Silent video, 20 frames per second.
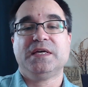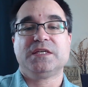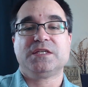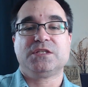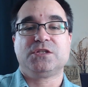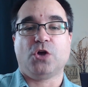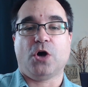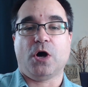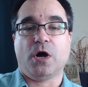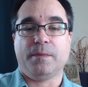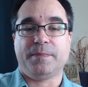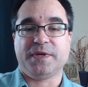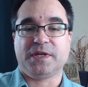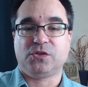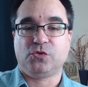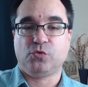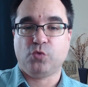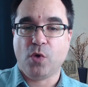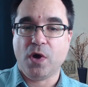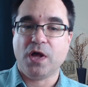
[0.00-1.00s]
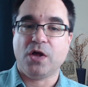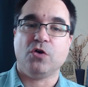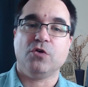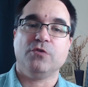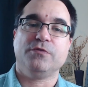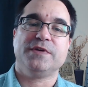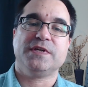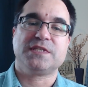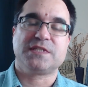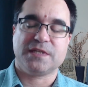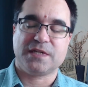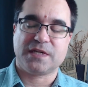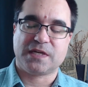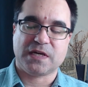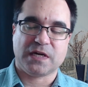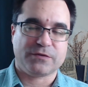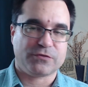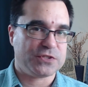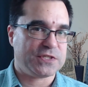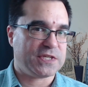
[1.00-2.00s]
Topic 12 is going to
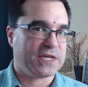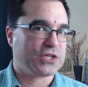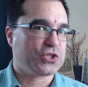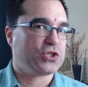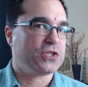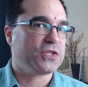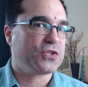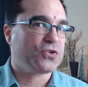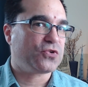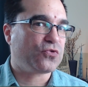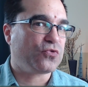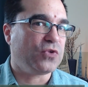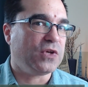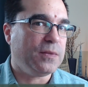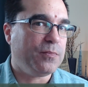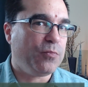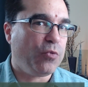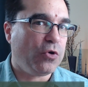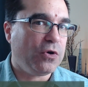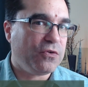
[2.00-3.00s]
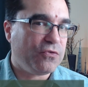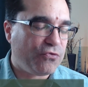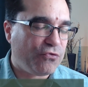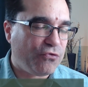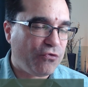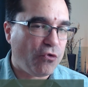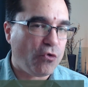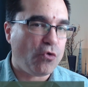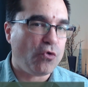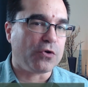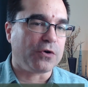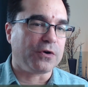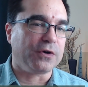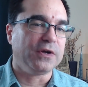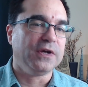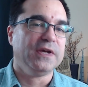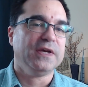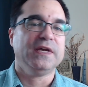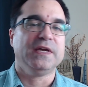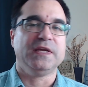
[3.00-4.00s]
cover section 3.4
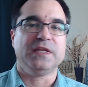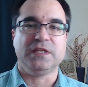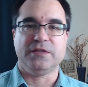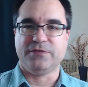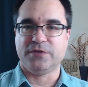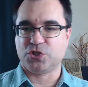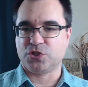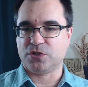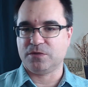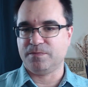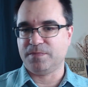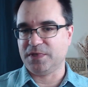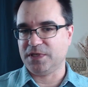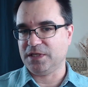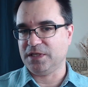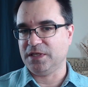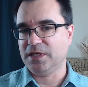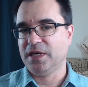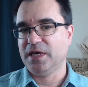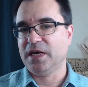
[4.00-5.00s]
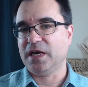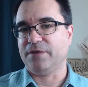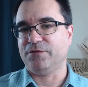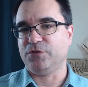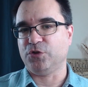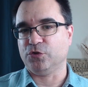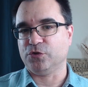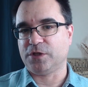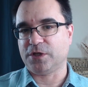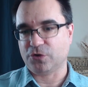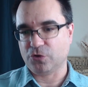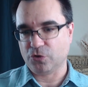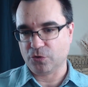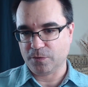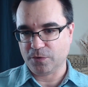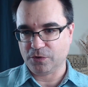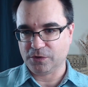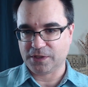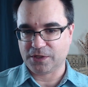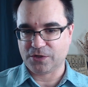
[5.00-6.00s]
in Division B of the Ontario
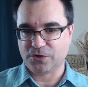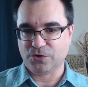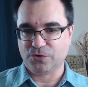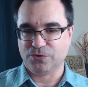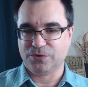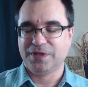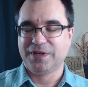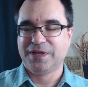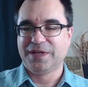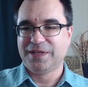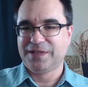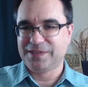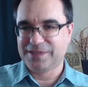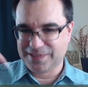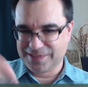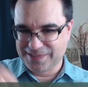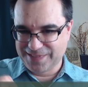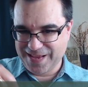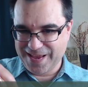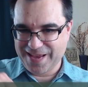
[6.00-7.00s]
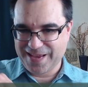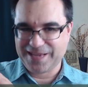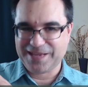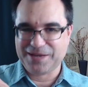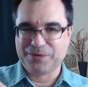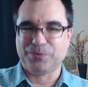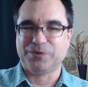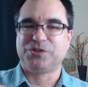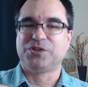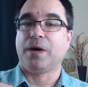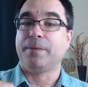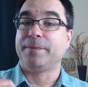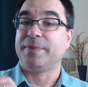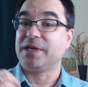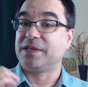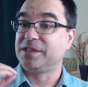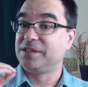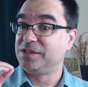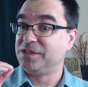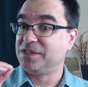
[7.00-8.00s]
Building Code. Today, with topic
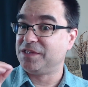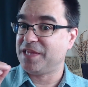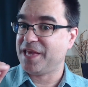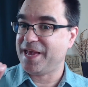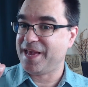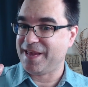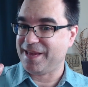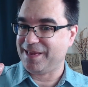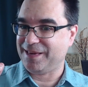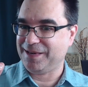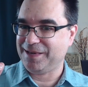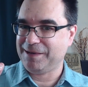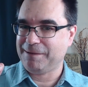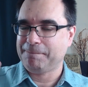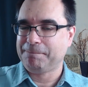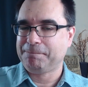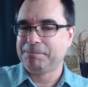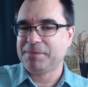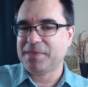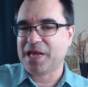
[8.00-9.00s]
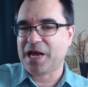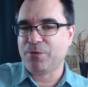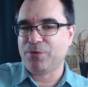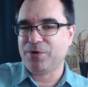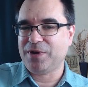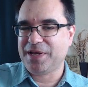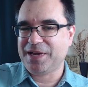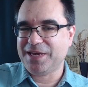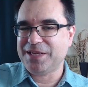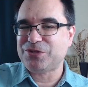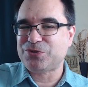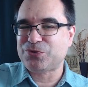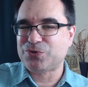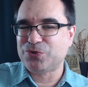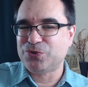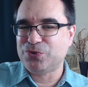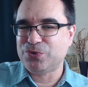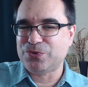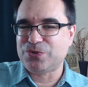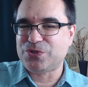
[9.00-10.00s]
10, I want to
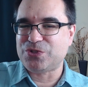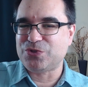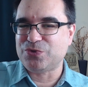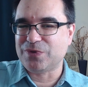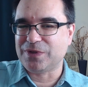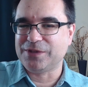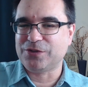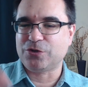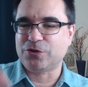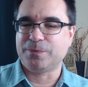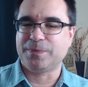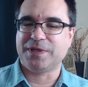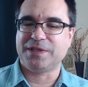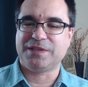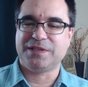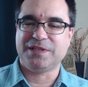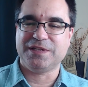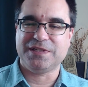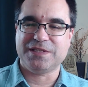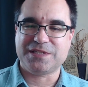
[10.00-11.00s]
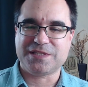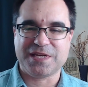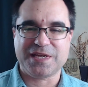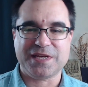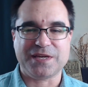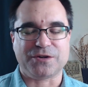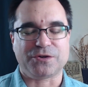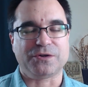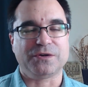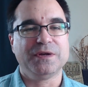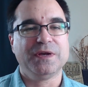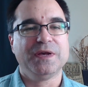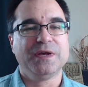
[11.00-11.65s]
introduce you a little bit these here